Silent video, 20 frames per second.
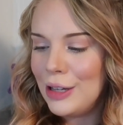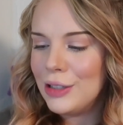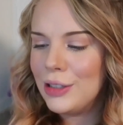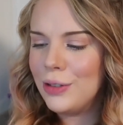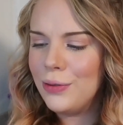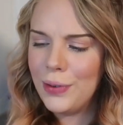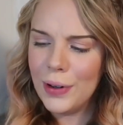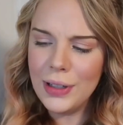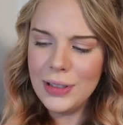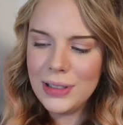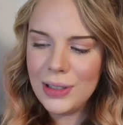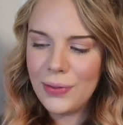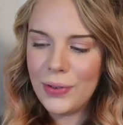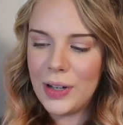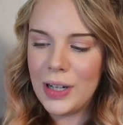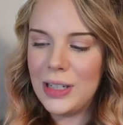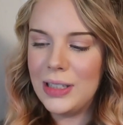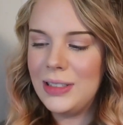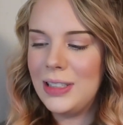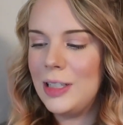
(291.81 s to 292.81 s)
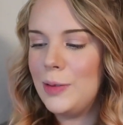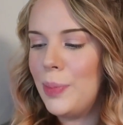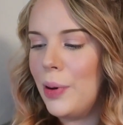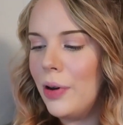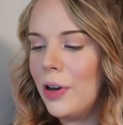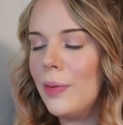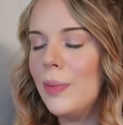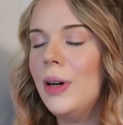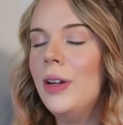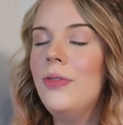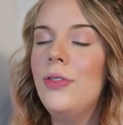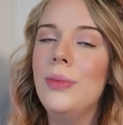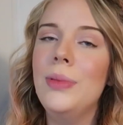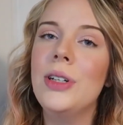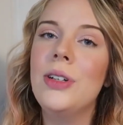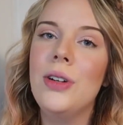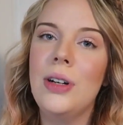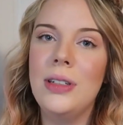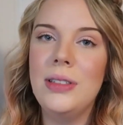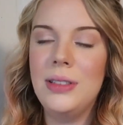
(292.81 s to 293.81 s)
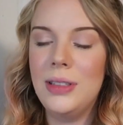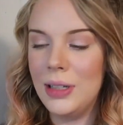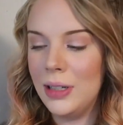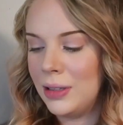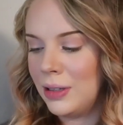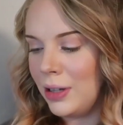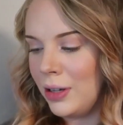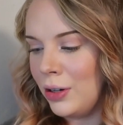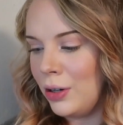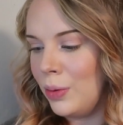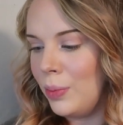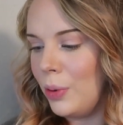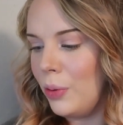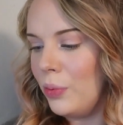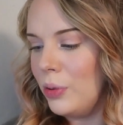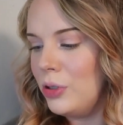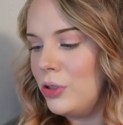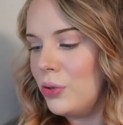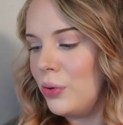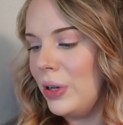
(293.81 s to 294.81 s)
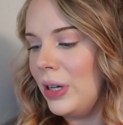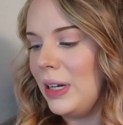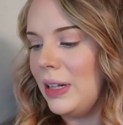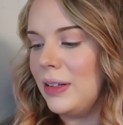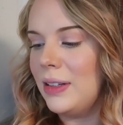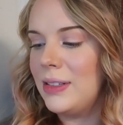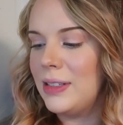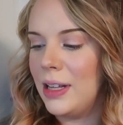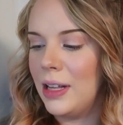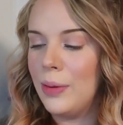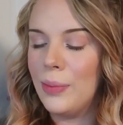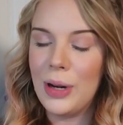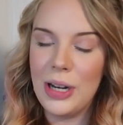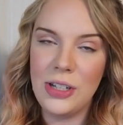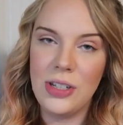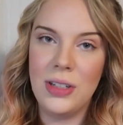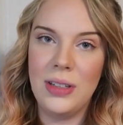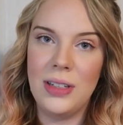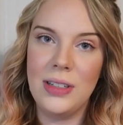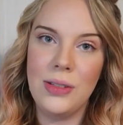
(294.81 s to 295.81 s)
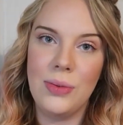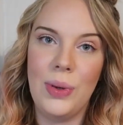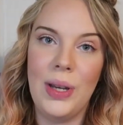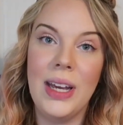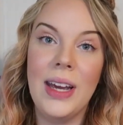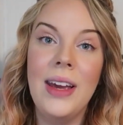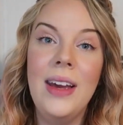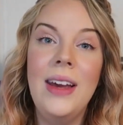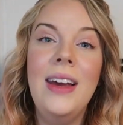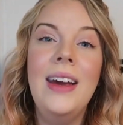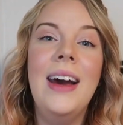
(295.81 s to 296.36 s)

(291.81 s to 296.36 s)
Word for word: So first of all, it says Pokemon from across the globe will join in the celebration this week.